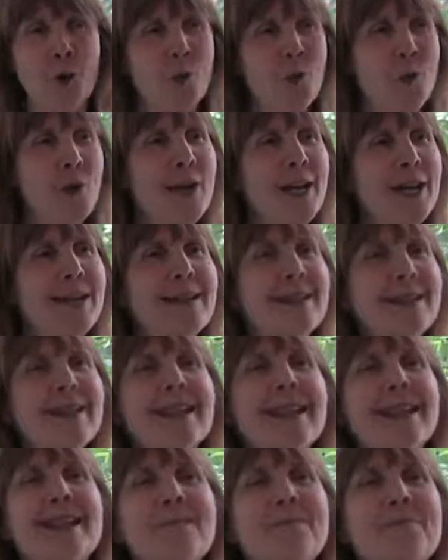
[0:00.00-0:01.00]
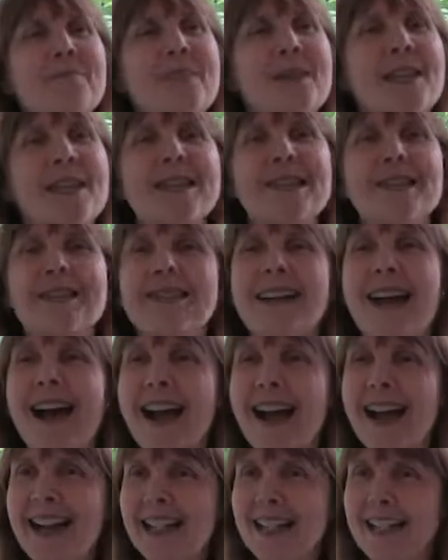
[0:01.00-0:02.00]
Wouldn't it be
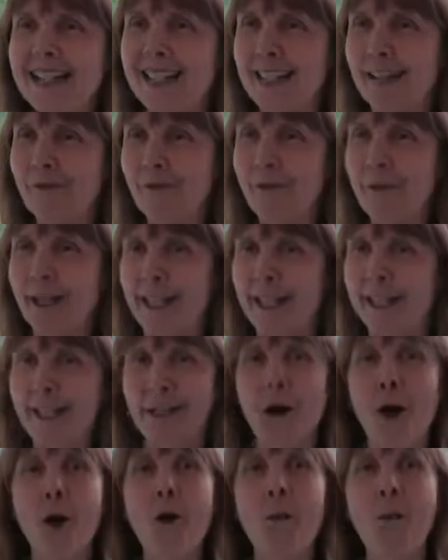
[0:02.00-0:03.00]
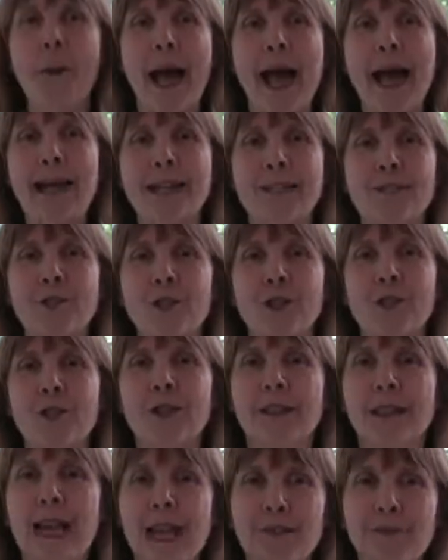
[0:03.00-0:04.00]
nice if we could go back and
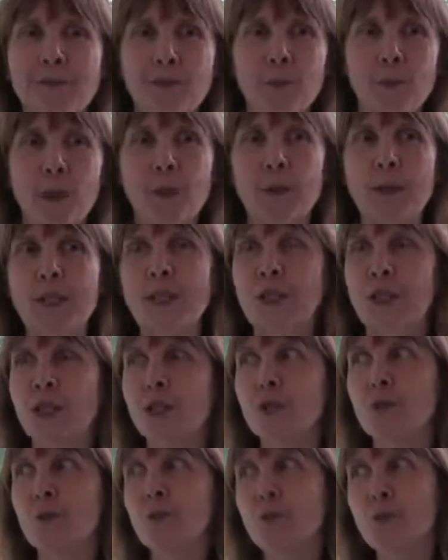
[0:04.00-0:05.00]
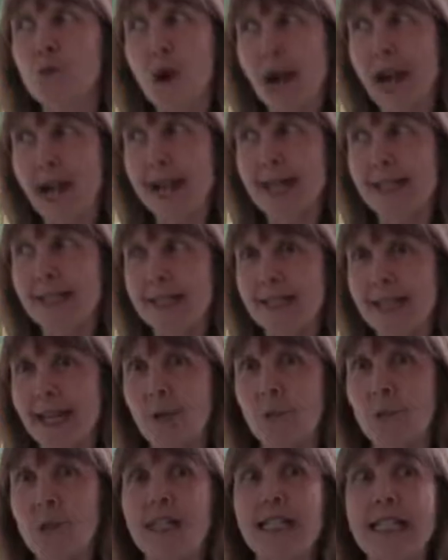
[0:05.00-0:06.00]
turn left when we turned right
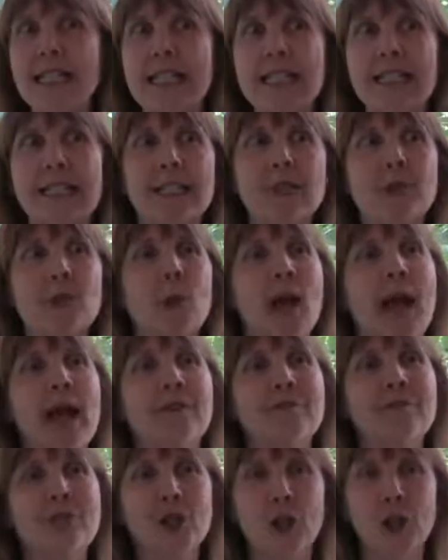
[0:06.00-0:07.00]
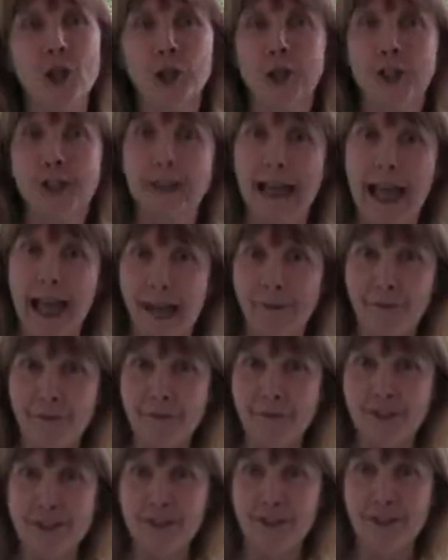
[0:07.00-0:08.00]
and we needed to have turned
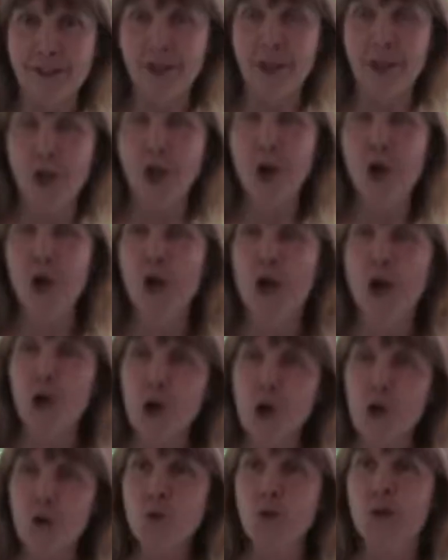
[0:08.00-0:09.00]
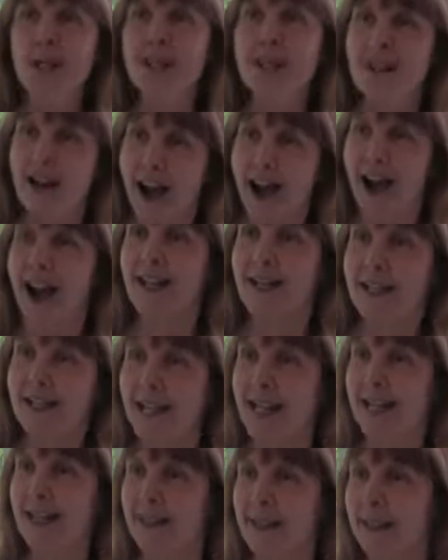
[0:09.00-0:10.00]
left? Who would not
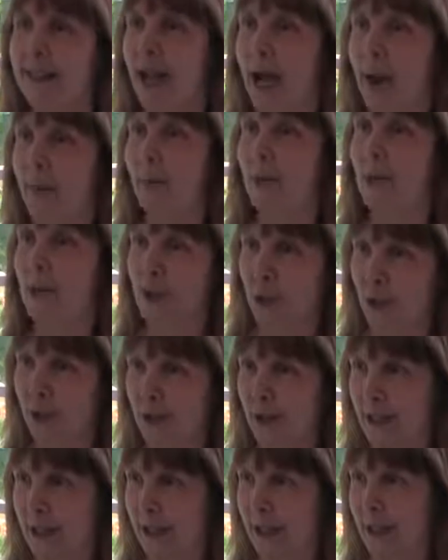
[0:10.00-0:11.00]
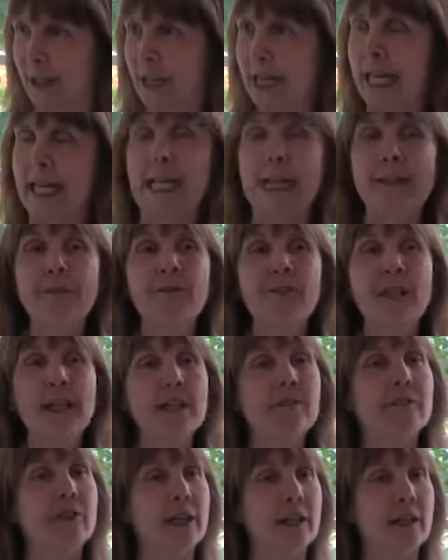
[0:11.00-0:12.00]
take the opportunity, if
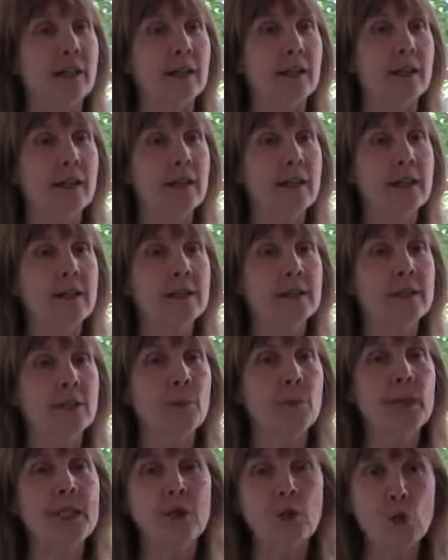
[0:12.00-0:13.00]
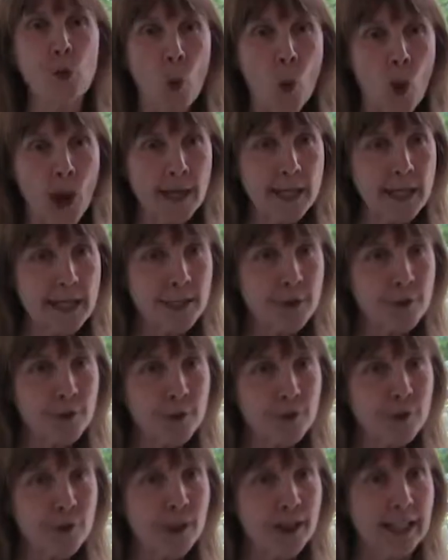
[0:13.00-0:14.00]
given, to be 20
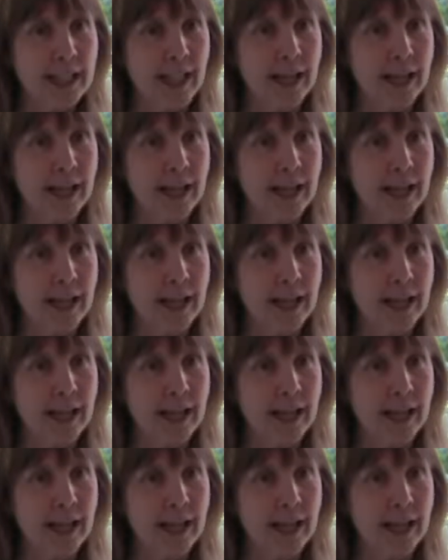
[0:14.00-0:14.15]
years